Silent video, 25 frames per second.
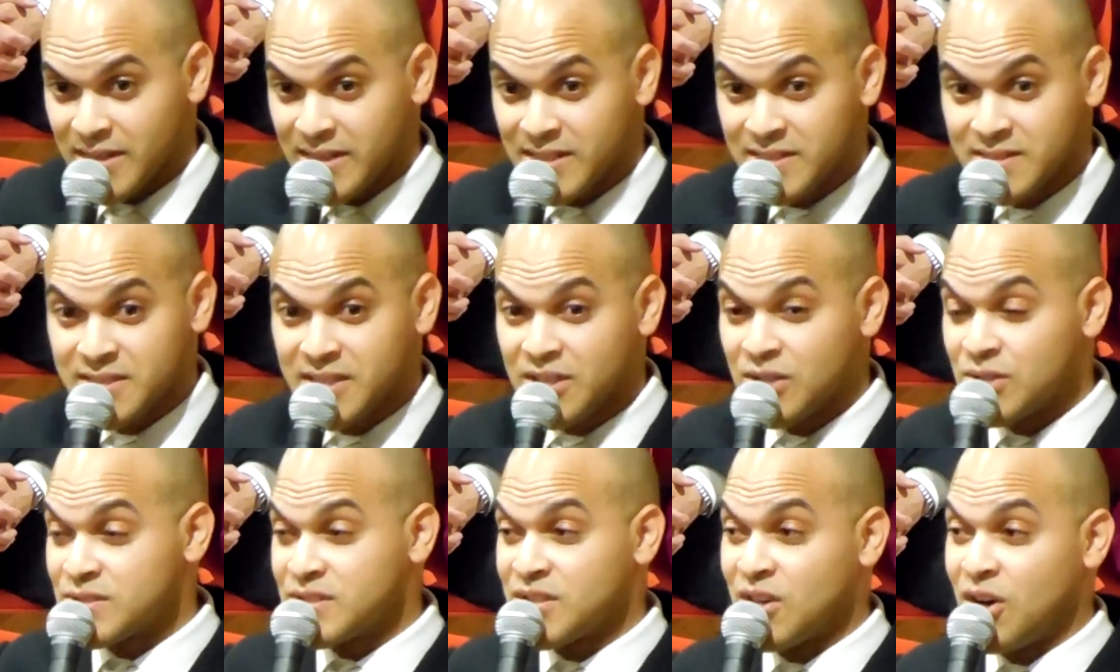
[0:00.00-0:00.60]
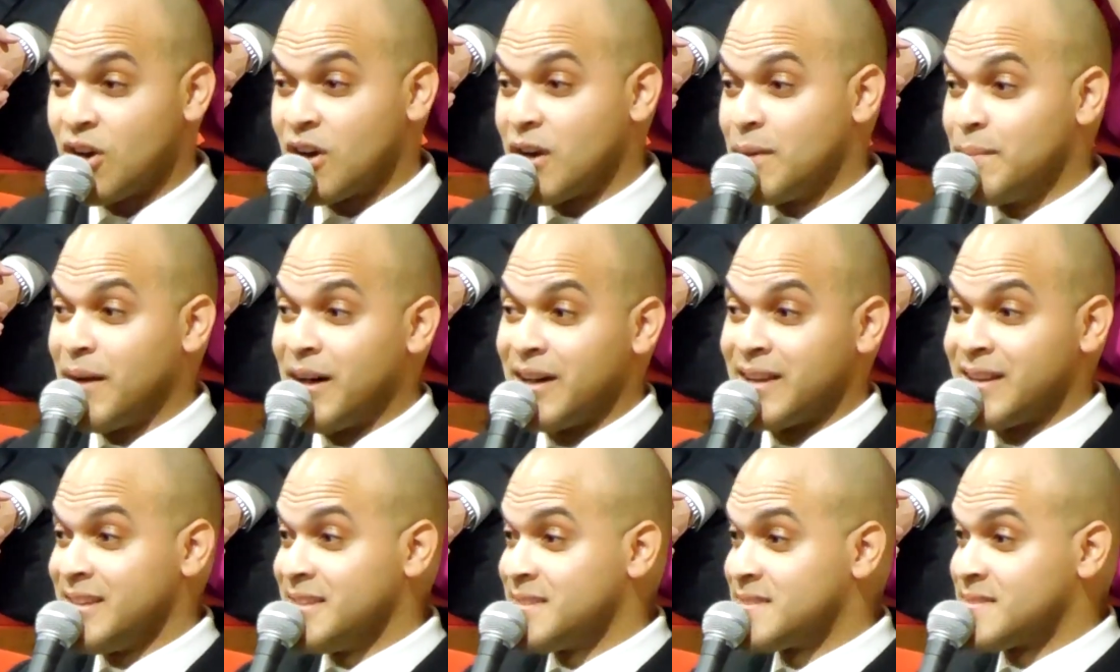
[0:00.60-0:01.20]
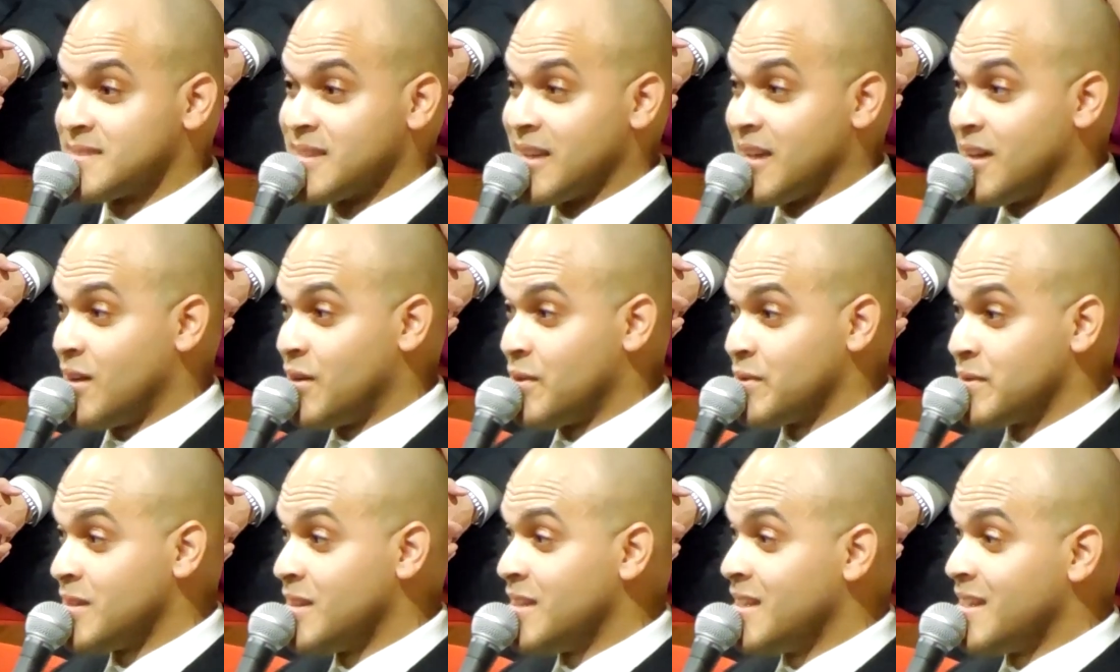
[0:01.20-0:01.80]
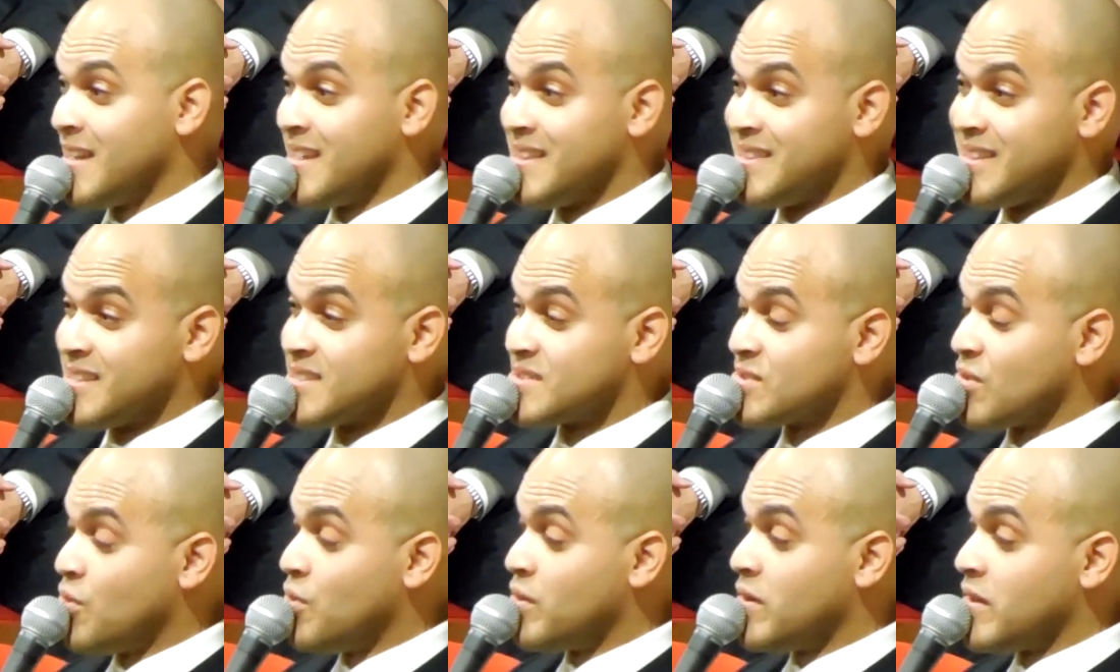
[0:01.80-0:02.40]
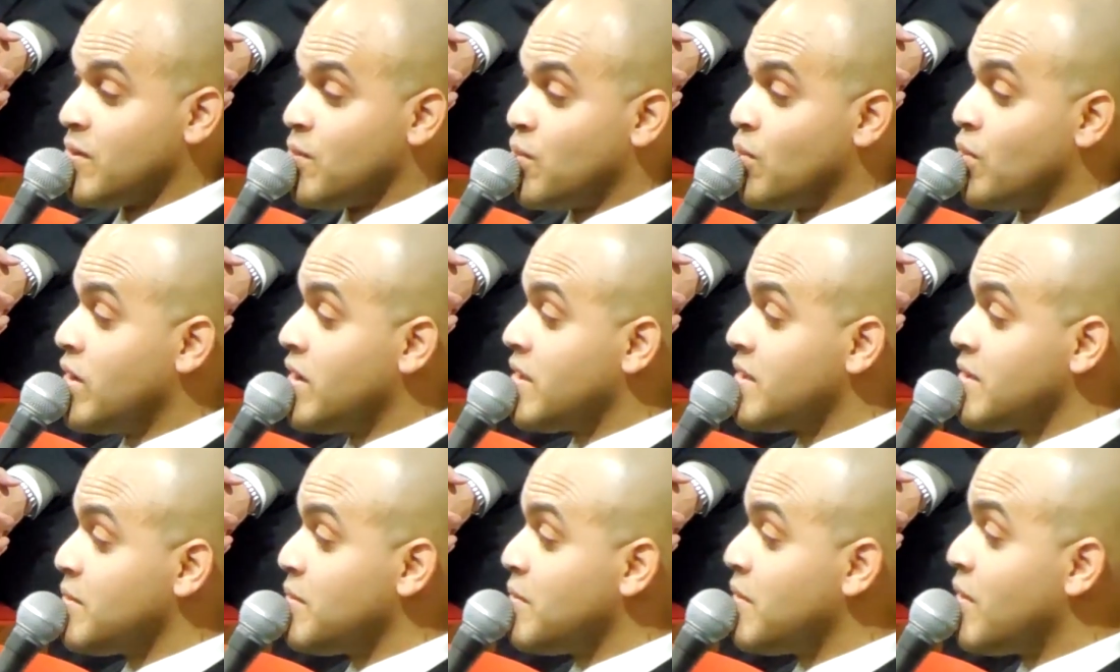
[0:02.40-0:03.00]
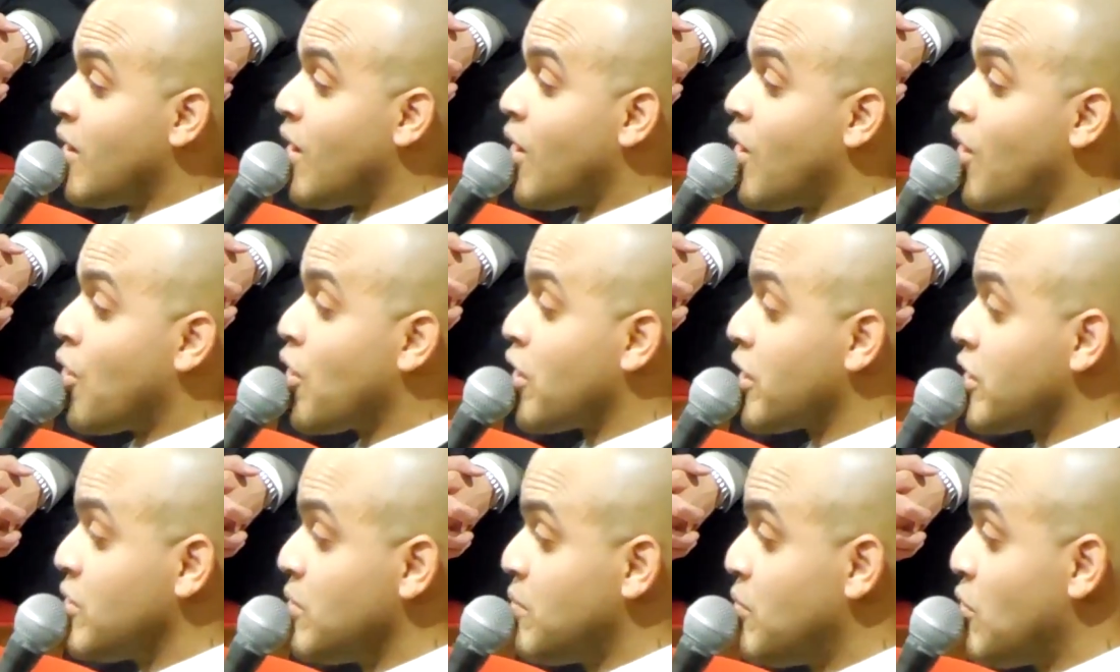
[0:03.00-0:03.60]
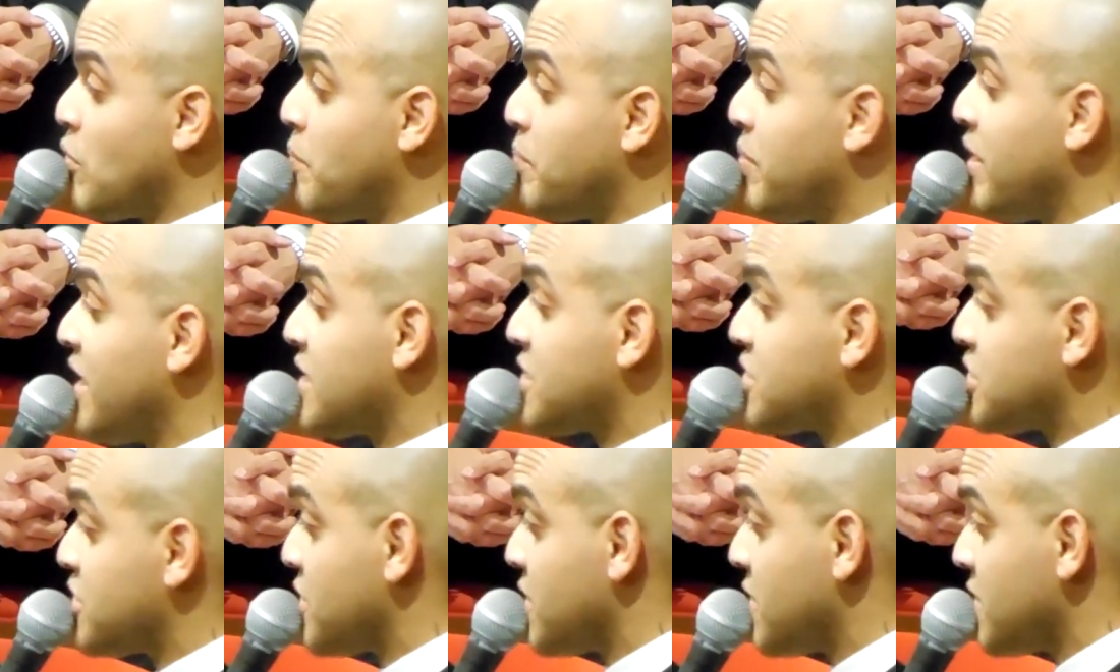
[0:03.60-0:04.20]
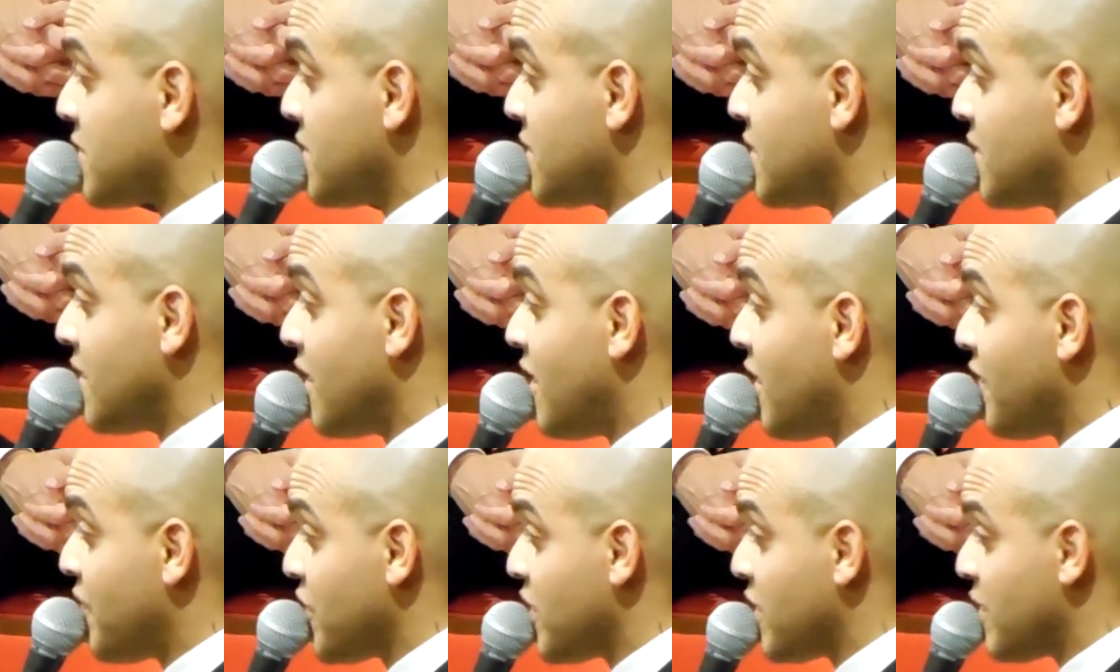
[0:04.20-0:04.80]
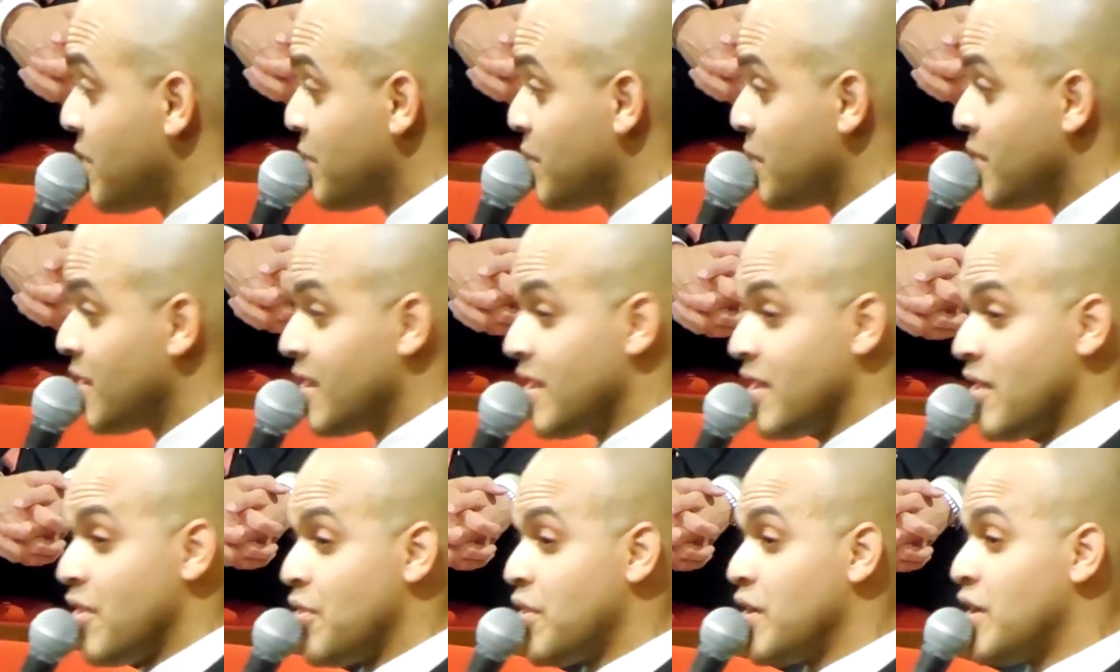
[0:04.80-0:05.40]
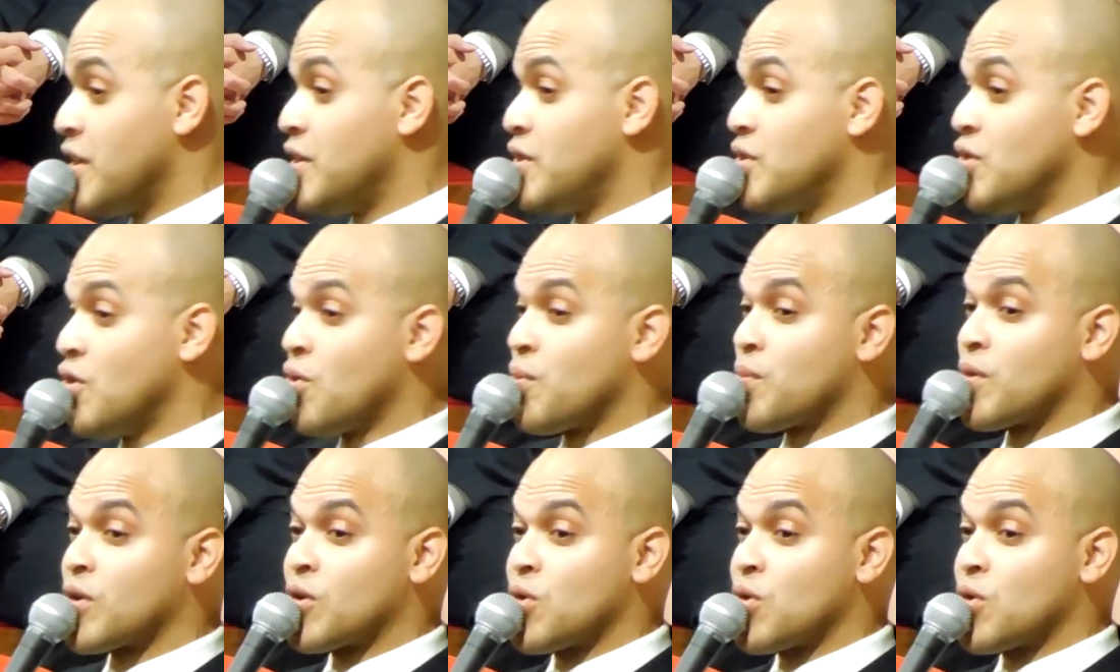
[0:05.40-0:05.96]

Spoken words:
They still talk about his sound, and there's only one arguable picture of him, and there's no